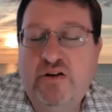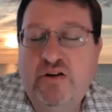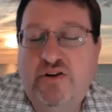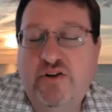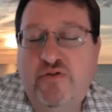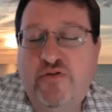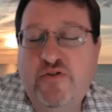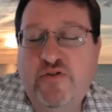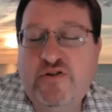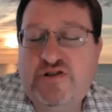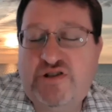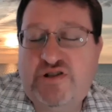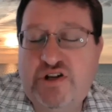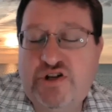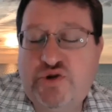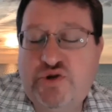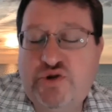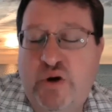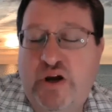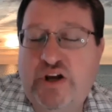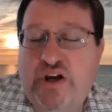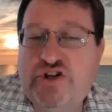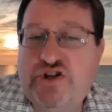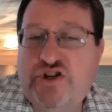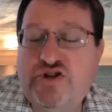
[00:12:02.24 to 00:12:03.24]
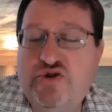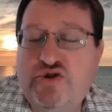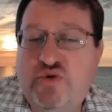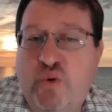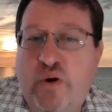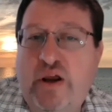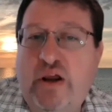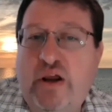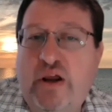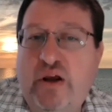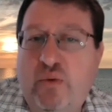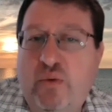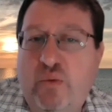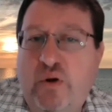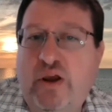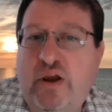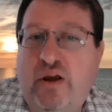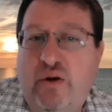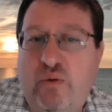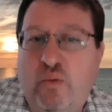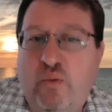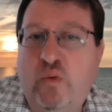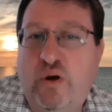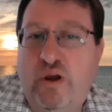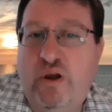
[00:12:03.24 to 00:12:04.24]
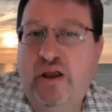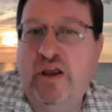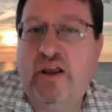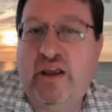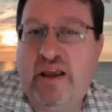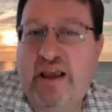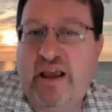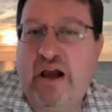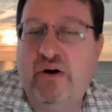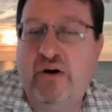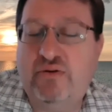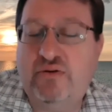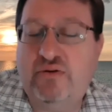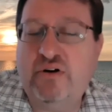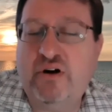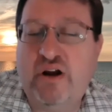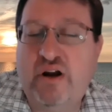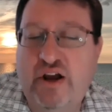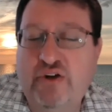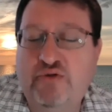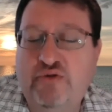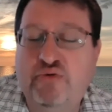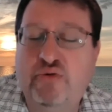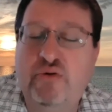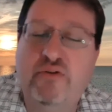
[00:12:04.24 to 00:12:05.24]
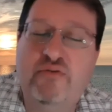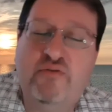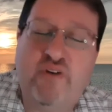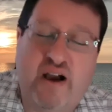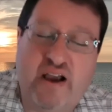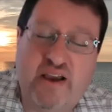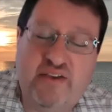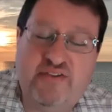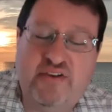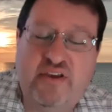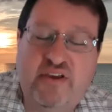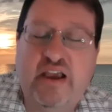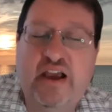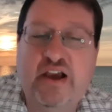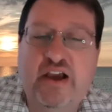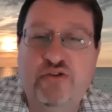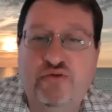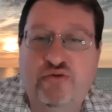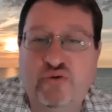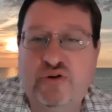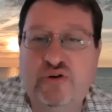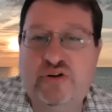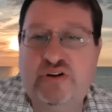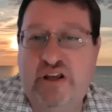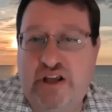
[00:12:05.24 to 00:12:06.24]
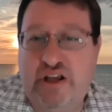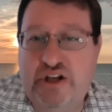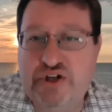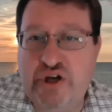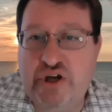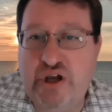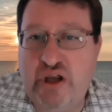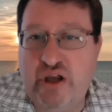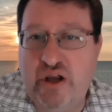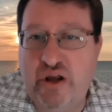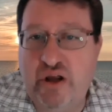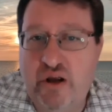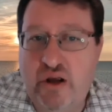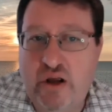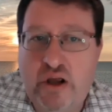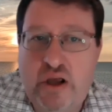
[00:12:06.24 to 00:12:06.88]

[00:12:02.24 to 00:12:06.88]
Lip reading: different situations we encounter as we're advising, as we're teaching.